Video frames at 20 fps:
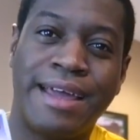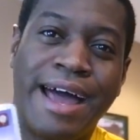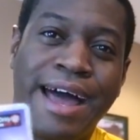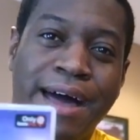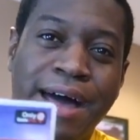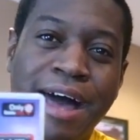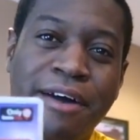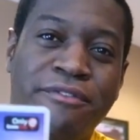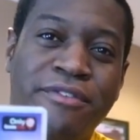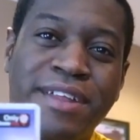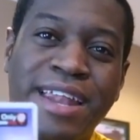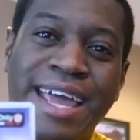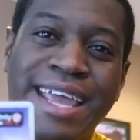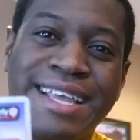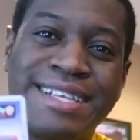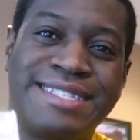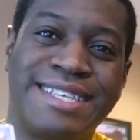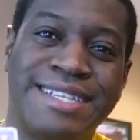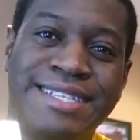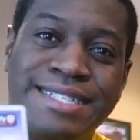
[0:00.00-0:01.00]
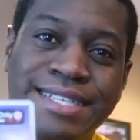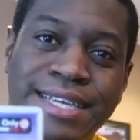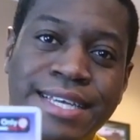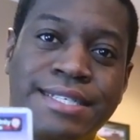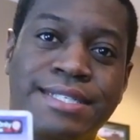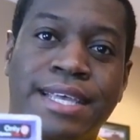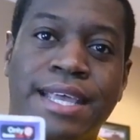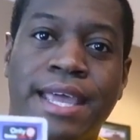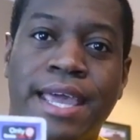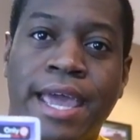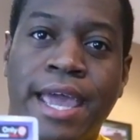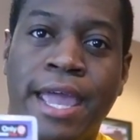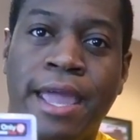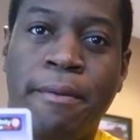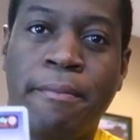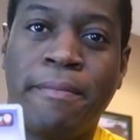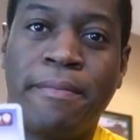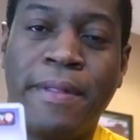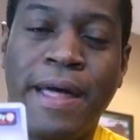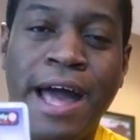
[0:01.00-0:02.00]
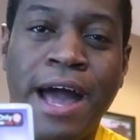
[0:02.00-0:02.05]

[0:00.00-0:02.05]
I feel like it's a decent game.